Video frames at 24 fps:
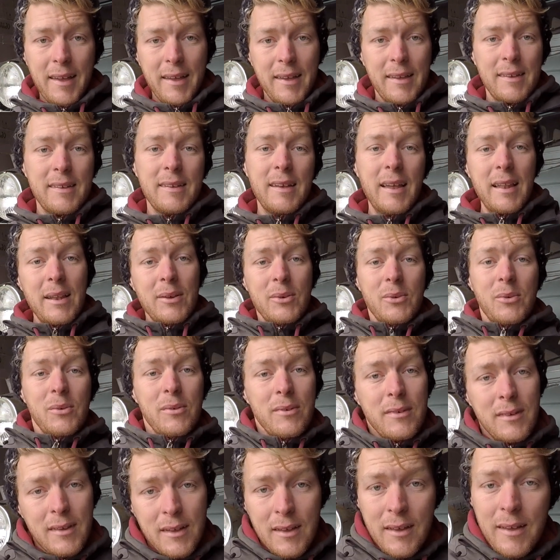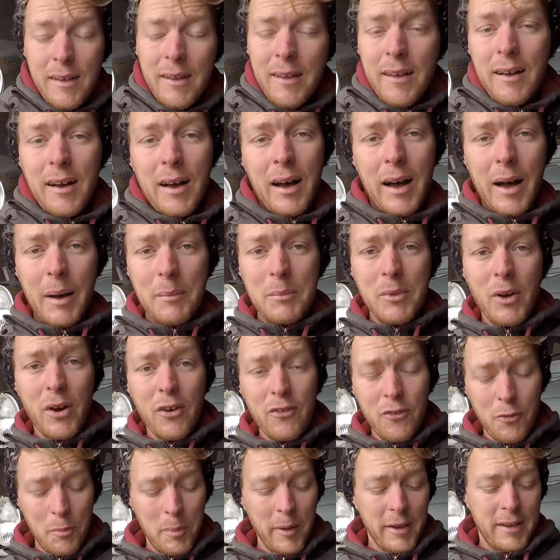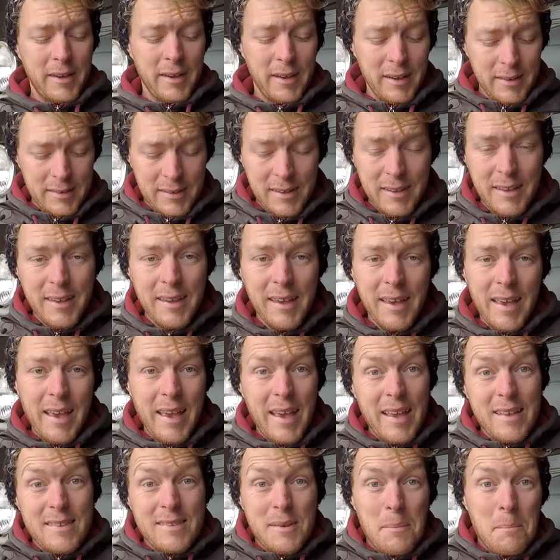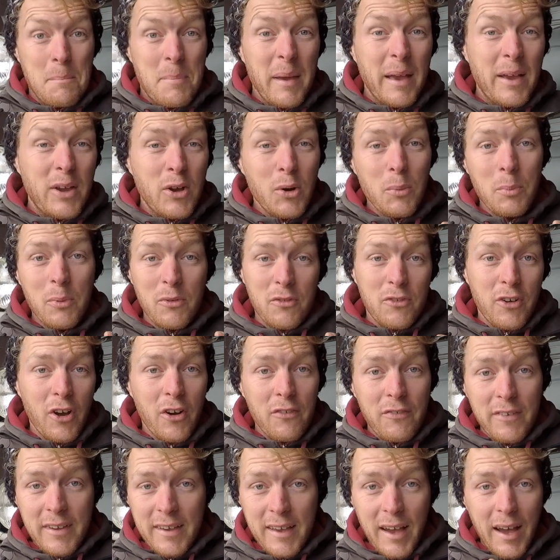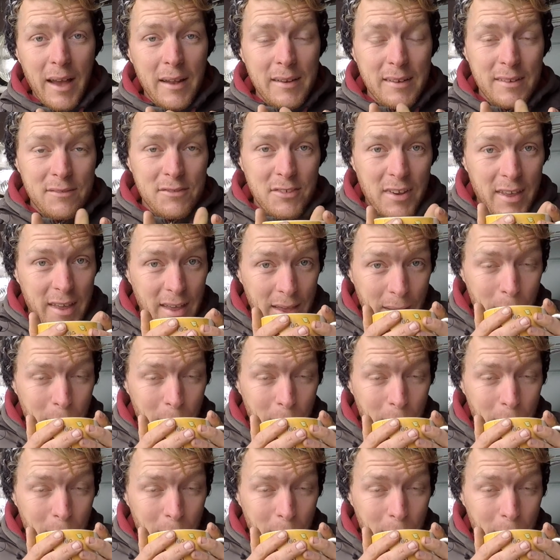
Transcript: Hello, I'm the Pickard. It's a big cup of coffee kind of day.